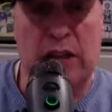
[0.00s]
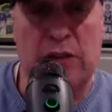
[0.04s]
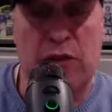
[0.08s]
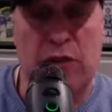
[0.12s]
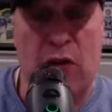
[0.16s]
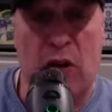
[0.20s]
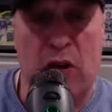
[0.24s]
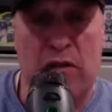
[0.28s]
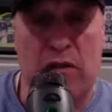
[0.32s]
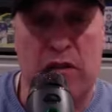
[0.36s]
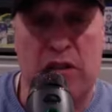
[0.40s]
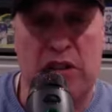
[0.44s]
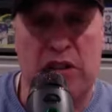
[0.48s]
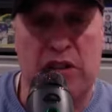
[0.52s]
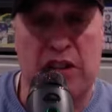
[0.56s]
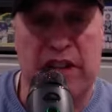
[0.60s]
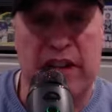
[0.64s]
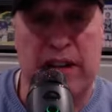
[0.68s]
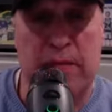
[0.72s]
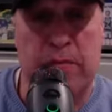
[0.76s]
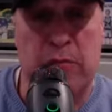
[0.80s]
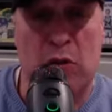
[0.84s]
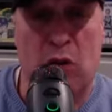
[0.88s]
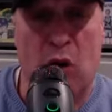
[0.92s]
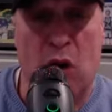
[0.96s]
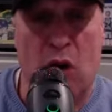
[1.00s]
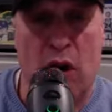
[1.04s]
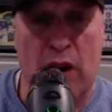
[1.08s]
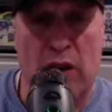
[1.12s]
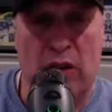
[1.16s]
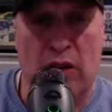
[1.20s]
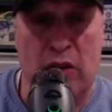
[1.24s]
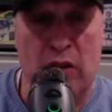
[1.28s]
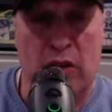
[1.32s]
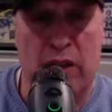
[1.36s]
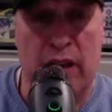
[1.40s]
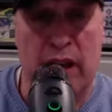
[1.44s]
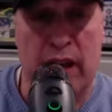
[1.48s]
far as Sam
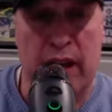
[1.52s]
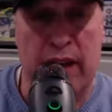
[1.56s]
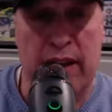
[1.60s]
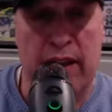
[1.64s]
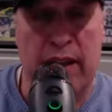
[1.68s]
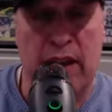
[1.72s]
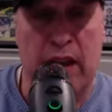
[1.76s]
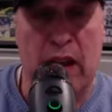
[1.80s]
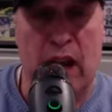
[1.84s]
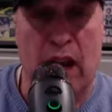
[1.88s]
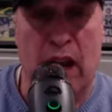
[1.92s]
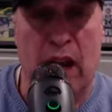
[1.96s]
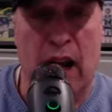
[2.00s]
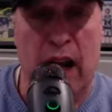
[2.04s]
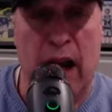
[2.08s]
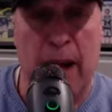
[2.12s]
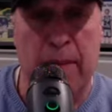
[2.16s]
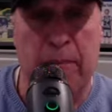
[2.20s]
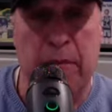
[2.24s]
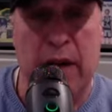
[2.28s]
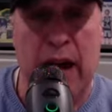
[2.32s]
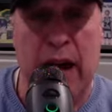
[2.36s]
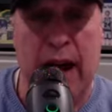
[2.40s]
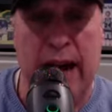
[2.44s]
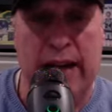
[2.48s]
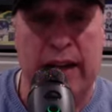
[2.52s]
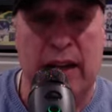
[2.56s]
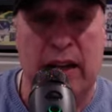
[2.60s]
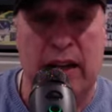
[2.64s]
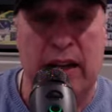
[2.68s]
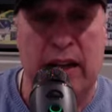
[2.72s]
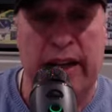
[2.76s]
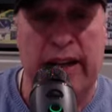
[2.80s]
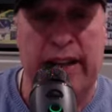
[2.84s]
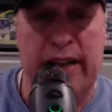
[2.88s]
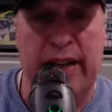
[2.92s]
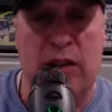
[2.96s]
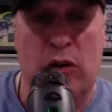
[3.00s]
Darnold, and I'm kind of
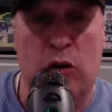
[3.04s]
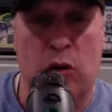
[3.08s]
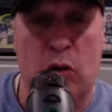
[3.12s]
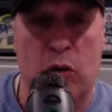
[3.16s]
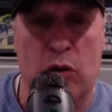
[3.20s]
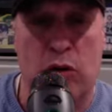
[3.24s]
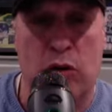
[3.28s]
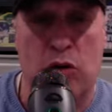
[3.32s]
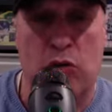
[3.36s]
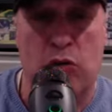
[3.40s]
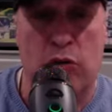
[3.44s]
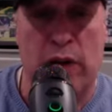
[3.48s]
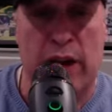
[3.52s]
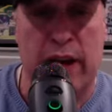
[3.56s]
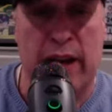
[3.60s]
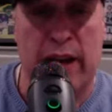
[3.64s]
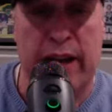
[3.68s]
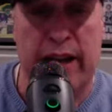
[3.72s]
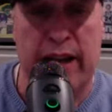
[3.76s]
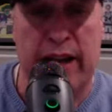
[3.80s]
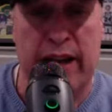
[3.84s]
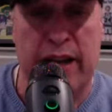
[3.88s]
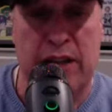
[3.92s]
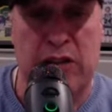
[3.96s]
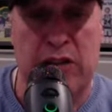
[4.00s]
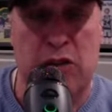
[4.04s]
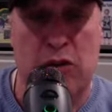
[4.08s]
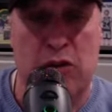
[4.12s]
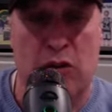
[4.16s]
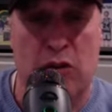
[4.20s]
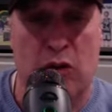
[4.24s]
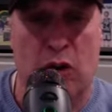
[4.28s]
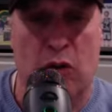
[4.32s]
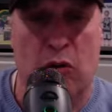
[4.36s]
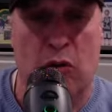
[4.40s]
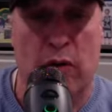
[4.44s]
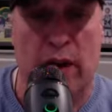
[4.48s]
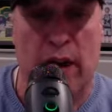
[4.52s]
leaning towards Ray. And as you
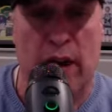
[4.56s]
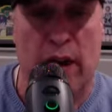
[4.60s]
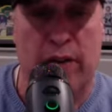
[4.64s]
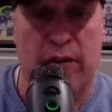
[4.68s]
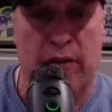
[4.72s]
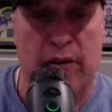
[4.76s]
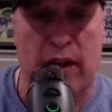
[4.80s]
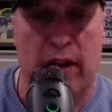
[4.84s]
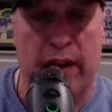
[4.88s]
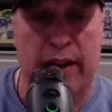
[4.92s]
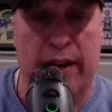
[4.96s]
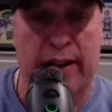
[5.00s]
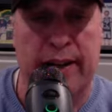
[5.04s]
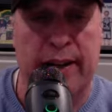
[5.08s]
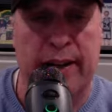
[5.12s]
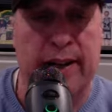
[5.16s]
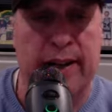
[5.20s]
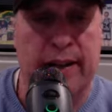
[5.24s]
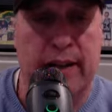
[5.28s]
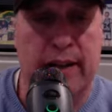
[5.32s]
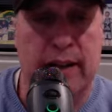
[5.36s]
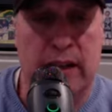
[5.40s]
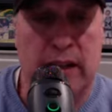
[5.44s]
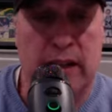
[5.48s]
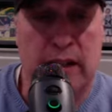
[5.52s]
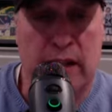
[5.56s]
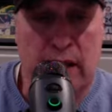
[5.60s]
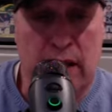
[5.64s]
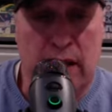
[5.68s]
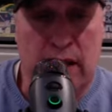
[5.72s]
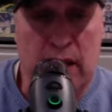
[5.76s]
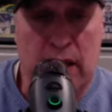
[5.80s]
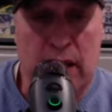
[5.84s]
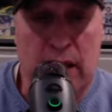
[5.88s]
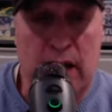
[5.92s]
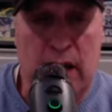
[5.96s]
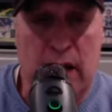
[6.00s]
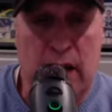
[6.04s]
know, Ralph, I'm
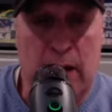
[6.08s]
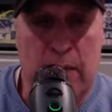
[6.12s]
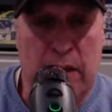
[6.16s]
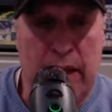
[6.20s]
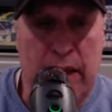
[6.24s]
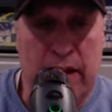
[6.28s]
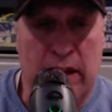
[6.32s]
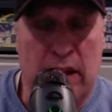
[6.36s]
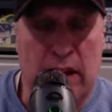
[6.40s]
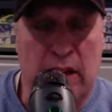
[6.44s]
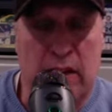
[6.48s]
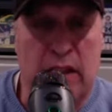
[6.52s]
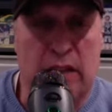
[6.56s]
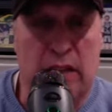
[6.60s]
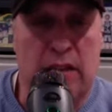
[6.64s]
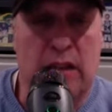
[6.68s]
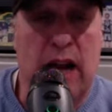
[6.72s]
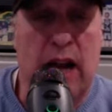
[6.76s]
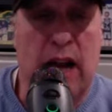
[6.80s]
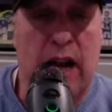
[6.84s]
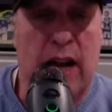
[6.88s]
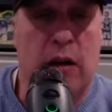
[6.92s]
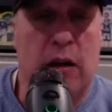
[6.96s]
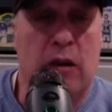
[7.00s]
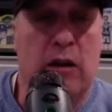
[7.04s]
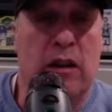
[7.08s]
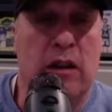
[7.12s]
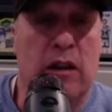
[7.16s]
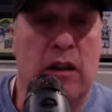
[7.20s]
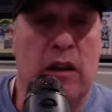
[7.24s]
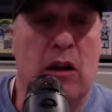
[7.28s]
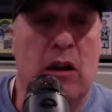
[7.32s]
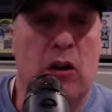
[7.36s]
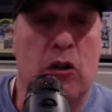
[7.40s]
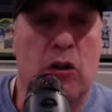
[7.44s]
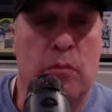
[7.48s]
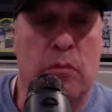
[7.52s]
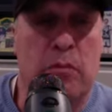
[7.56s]
like kind of the
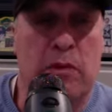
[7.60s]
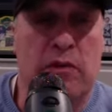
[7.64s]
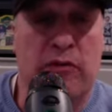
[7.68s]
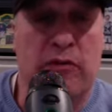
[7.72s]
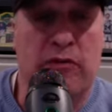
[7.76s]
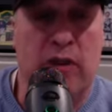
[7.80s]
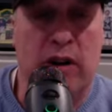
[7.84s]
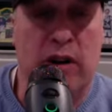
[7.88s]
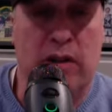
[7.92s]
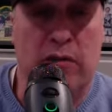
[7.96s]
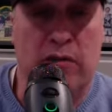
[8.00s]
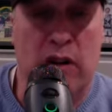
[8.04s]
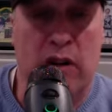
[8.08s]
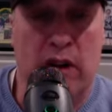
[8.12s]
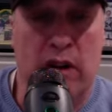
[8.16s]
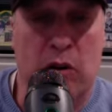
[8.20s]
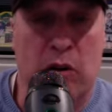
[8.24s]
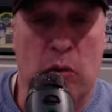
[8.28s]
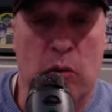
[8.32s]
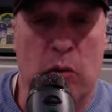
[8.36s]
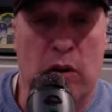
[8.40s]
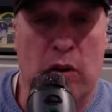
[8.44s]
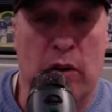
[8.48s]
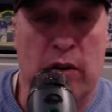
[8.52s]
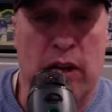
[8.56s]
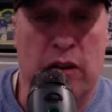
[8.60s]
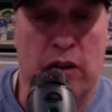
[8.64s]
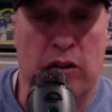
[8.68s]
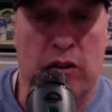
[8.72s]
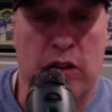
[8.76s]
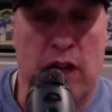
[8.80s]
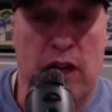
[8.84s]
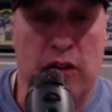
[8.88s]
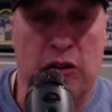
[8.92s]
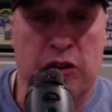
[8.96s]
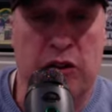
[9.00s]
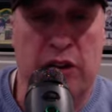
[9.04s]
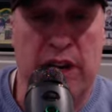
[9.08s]
ultimate front runner where
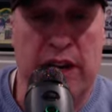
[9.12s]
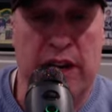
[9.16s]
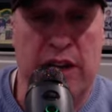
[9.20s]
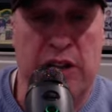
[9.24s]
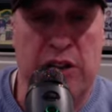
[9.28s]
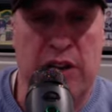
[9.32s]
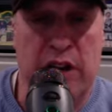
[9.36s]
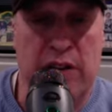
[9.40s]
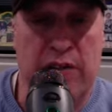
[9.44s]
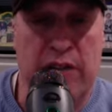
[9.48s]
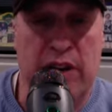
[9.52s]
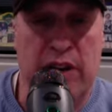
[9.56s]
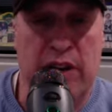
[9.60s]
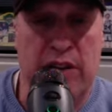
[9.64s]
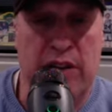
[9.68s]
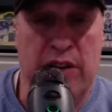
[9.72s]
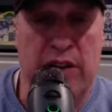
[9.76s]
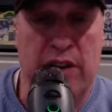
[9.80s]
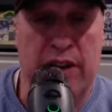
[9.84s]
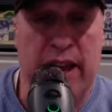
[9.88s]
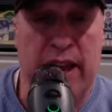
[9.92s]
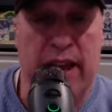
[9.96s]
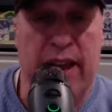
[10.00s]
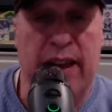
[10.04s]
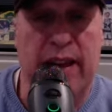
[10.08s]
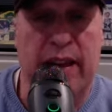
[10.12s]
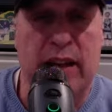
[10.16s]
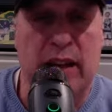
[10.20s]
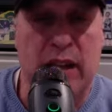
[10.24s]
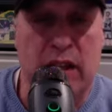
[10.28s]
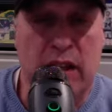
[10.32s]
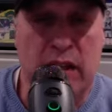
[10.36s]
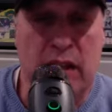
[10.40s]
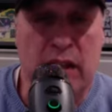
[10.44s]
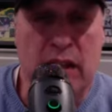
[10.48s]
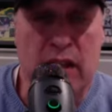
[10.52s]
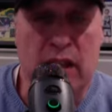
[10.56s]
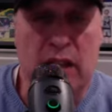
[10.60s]
I'll change every other day,
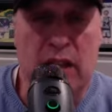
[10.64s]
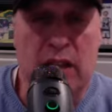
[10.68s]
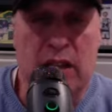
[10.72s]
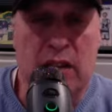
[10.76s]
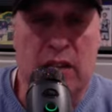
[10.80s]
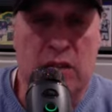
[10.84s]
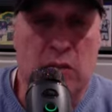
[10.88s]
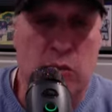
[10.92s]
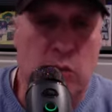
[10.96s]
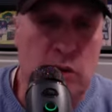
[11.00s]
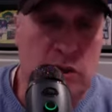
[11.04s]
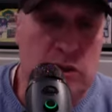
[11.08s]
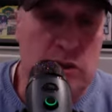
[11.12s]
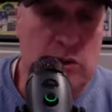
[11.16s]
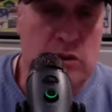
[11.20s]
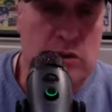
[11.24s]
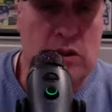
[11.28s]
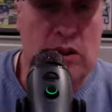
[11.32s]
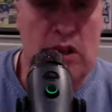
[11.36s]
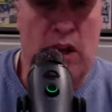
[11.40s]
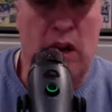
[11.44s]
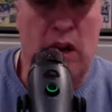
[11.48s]
which,